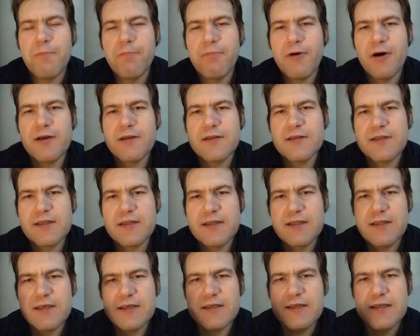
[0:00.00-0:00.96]
But the
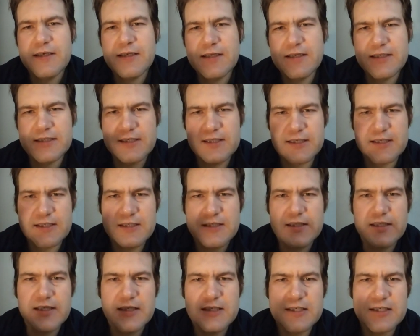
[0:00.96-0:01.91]
thing is,
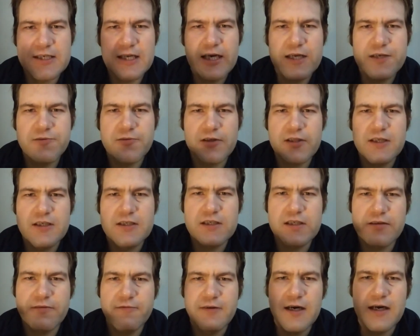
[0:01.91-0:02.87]
this this
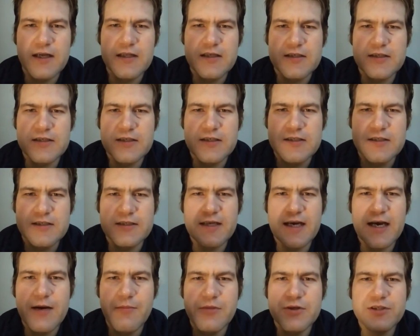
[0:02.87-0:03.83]
naturalistic fallacy is
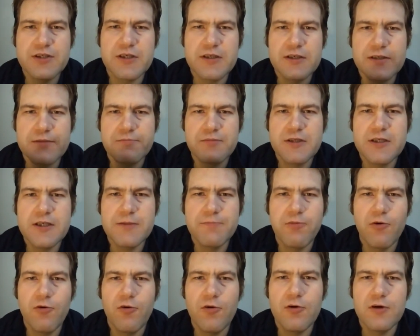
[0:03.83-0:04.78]
damaging to
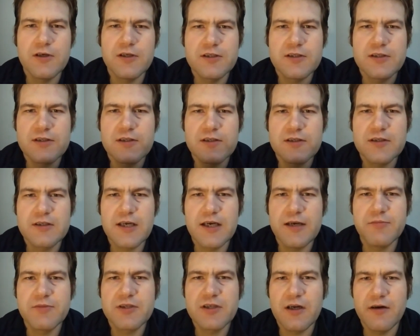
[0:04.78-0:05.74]
people. It's the
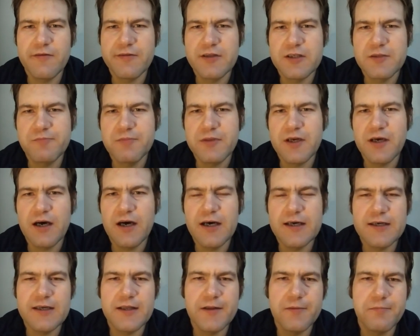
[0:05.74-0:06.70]
same stuff that's
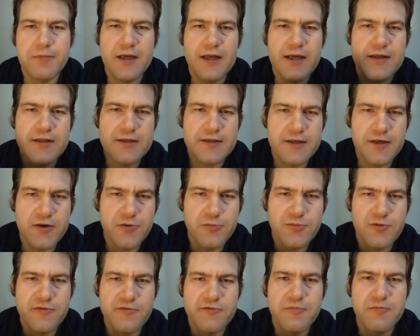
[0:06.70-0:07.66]
behind the paleo
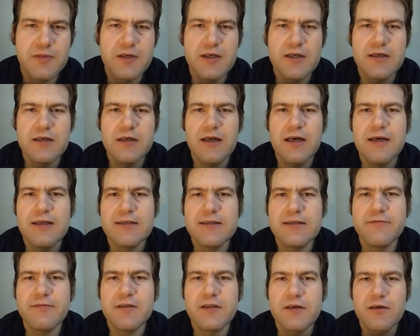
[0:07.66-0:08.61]
movement and
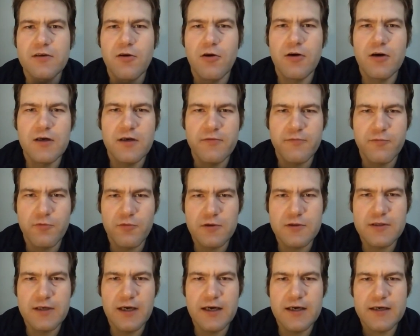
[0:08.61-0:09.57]
even the
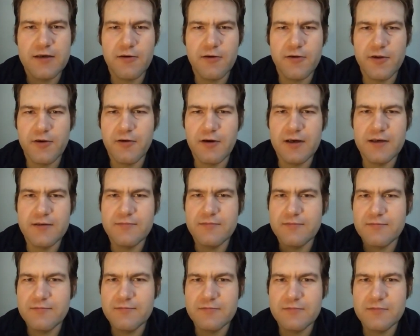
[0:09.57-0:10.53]
carnivore diet. Although I,
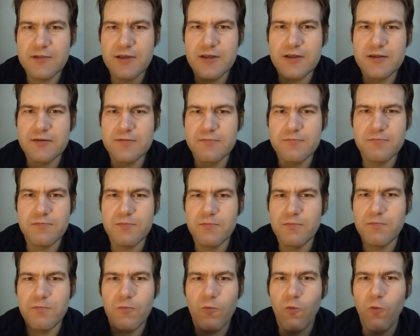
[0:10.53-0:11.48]
they're
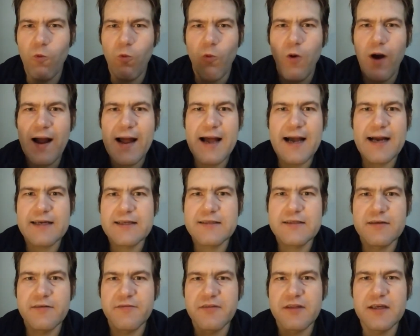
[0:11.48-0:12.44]

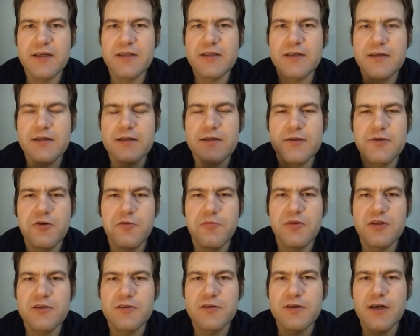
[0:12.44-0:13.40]
whacked if they think that
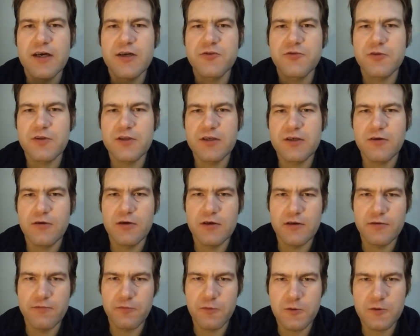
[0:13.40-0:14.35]
humans are naturally
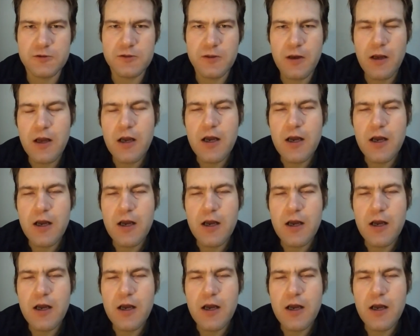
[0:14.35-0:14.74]
carnivores.